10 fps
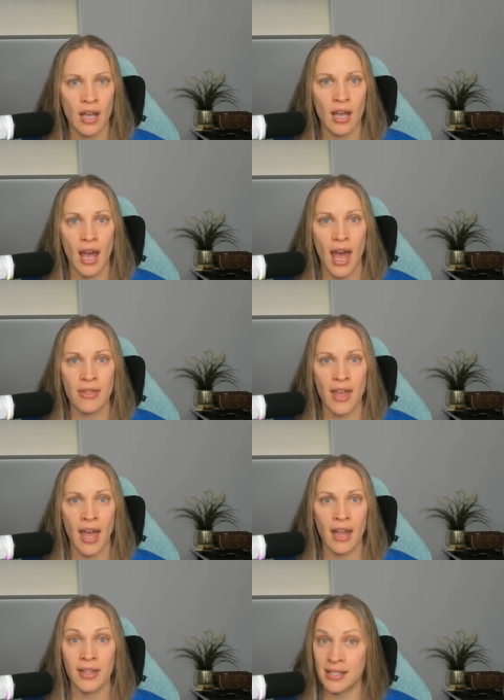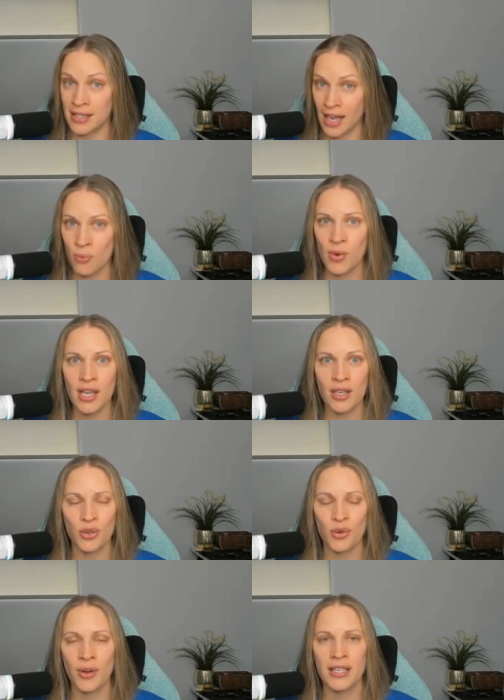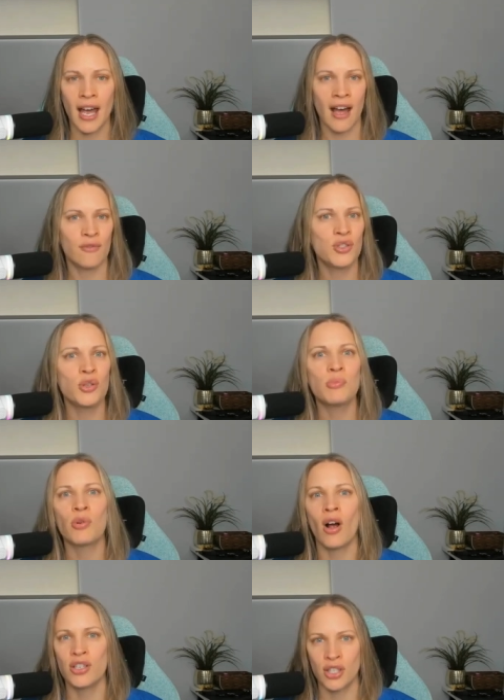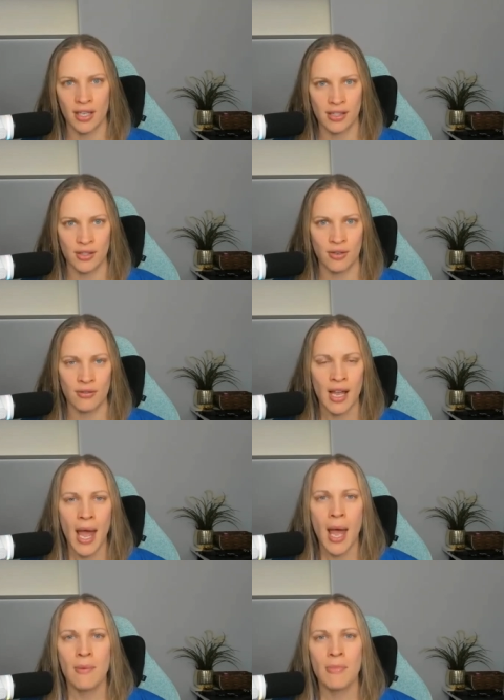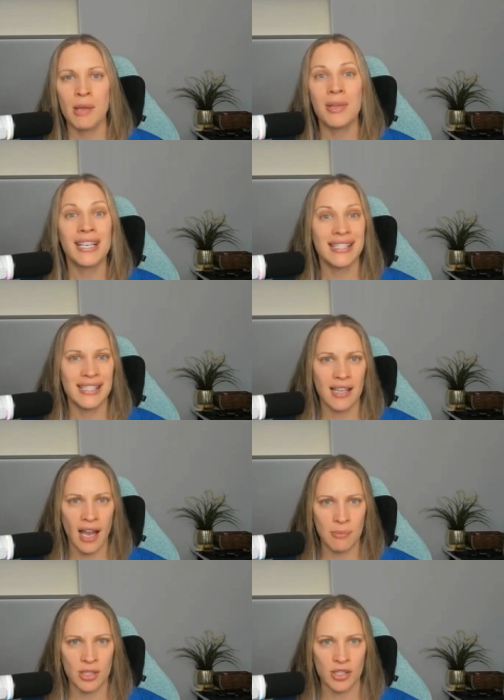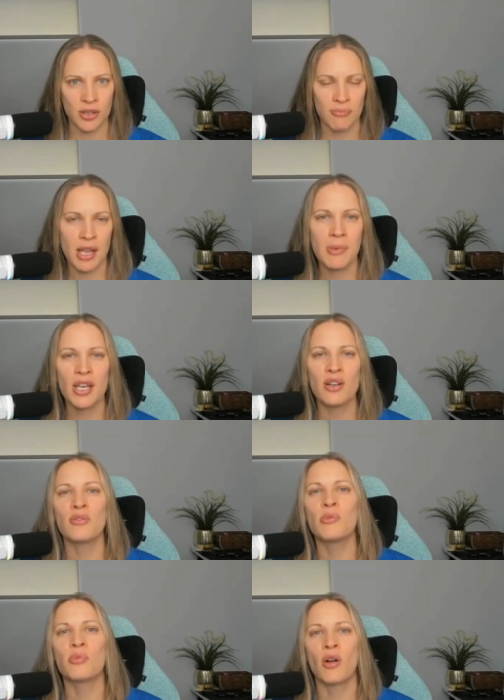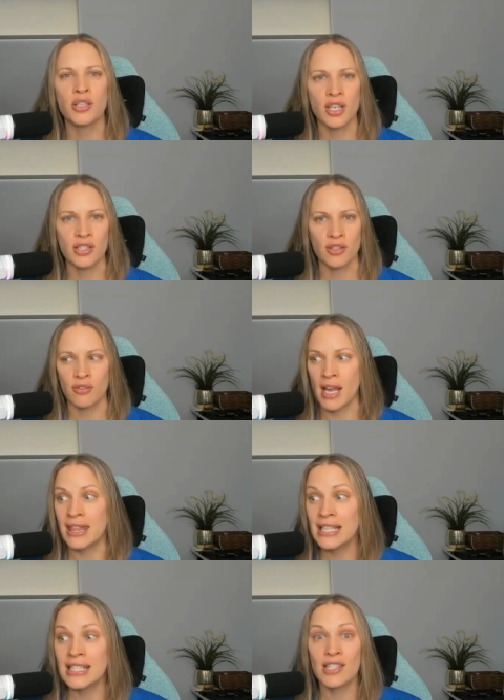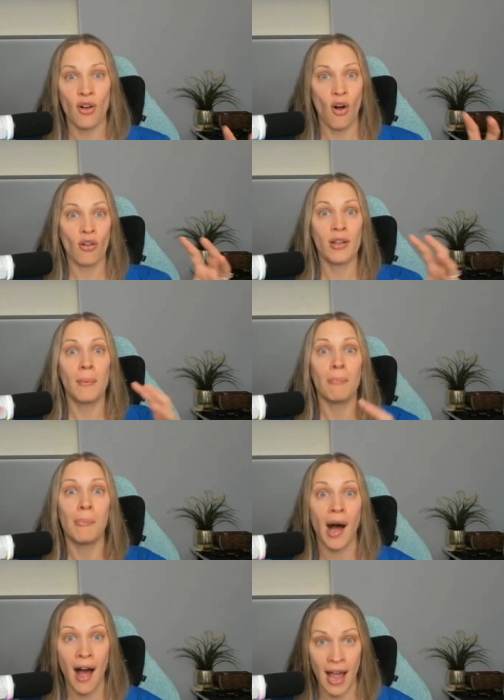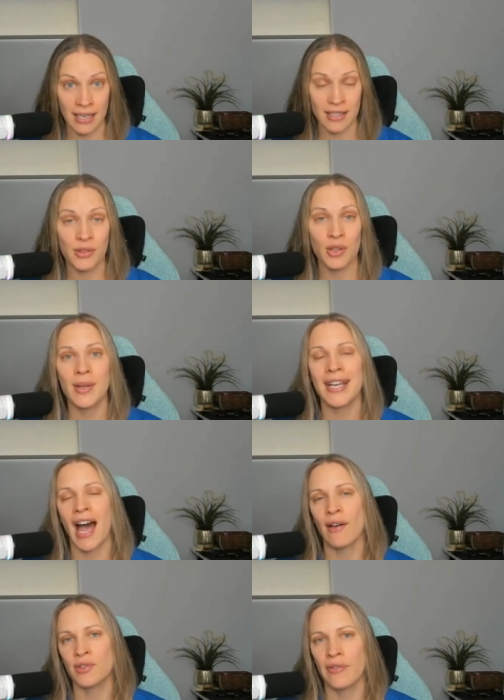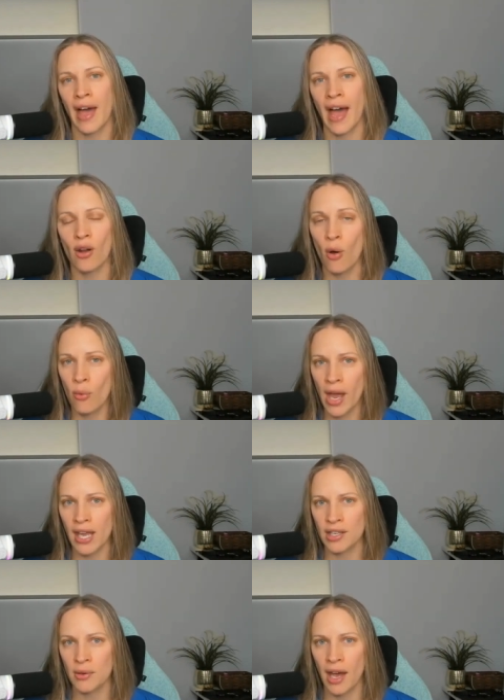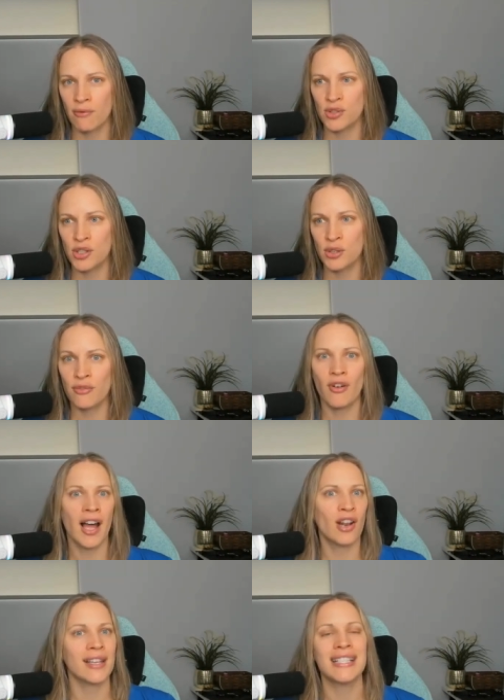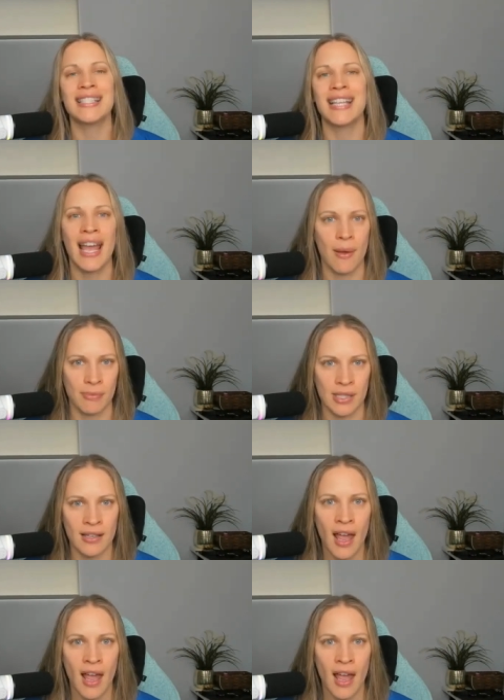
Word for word: And then the same week, you're going to have 2 projects due, maybe an assignment due, maybe a group project due. And this is all combined. The week after that, oh wait, you have 2 final exams.